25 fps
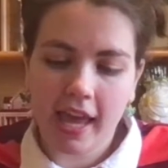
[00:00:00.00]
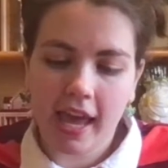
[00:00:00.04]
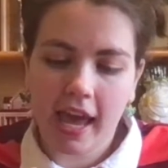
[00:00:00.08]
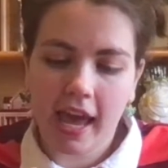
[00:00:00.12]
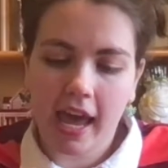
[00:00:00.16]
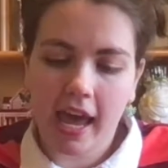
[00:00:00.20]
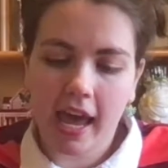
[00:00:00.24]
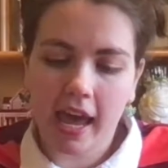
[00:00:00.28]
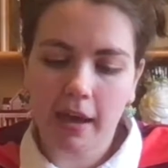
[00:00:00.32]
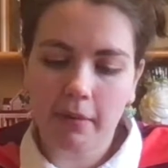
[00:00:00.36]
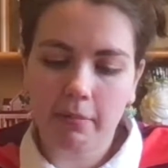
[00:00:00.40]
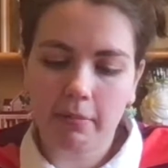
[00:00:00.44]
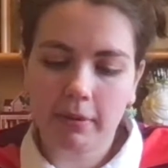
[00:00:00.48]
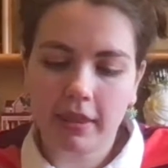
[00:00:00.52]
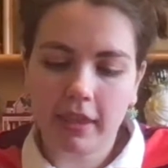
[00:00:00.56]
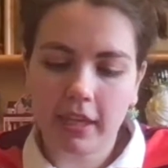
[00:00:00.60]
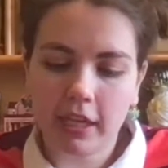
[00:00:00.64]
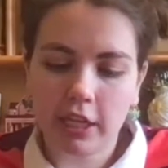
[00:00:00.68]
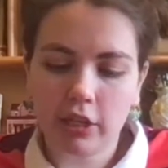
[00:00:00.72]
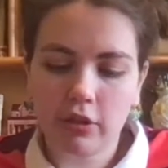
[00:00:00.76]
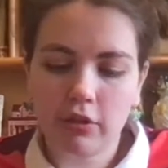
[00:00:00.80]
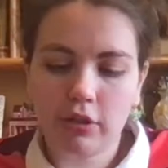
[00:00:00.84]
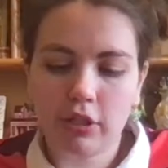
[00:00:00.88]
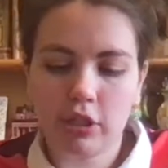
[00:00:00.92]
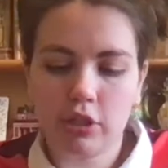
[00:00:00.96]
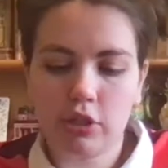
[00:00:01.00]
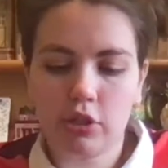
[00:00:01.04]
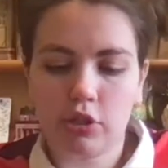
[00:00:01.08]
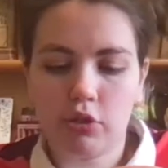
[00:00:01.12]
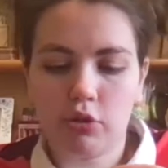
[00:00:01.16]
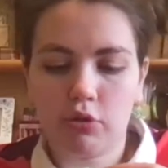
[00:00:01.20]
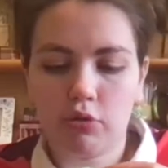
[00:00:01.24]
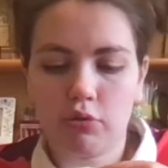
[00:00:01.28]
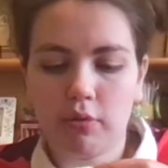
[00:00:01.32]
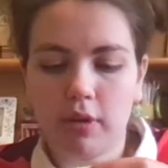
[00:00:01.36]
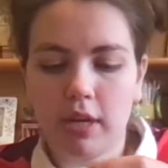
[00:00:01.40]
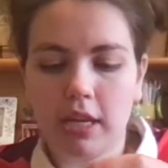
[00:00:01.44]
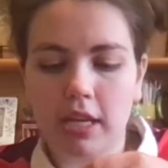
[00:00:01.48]
But then you just
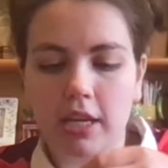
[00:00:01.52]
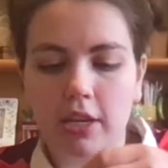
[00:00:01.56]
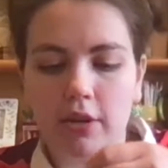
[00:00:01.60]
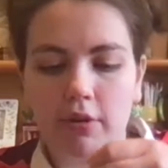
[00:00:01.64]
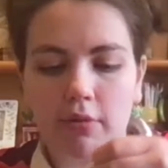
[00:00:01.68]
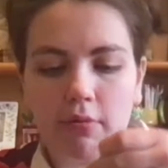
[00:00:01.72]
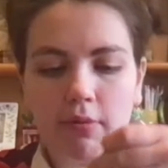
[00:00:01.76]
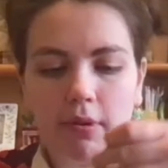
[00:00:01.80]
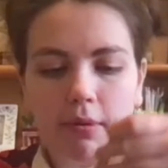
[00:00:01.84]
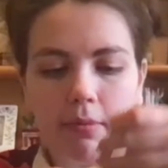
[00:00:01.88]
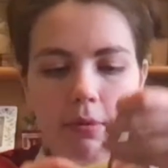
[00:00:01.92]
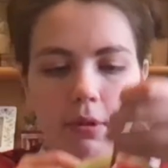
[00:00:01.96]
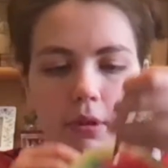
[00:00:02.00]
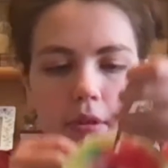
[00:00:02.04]
string your ribbon